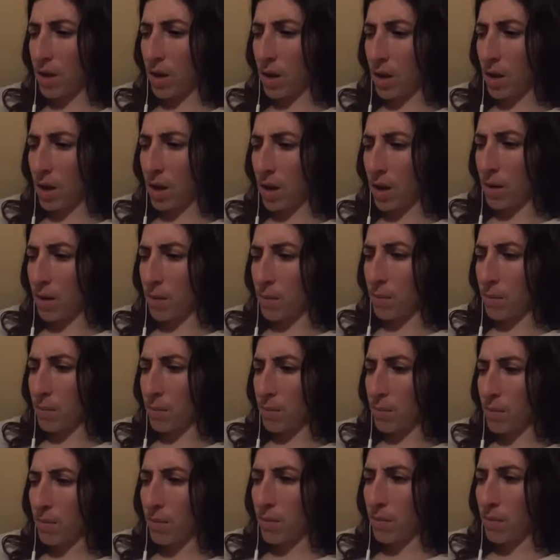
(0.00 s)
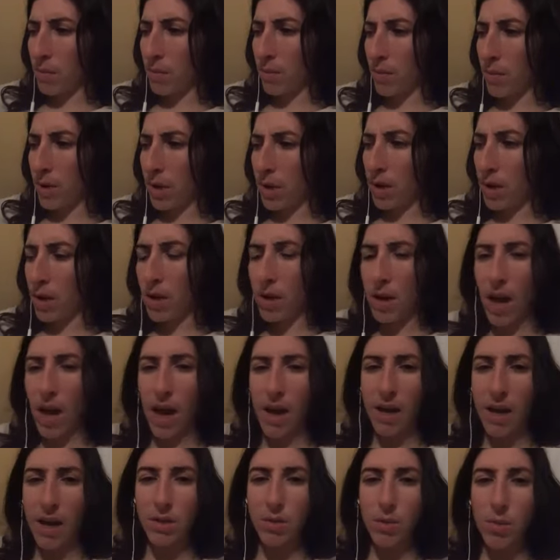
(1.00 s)
I
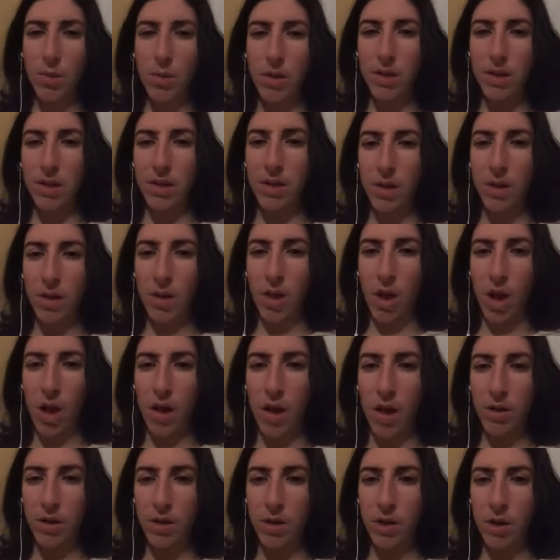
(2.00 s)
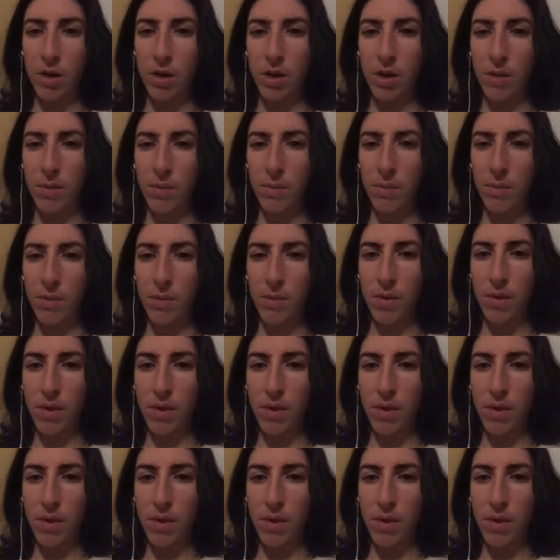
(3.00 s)
guess what is the long-term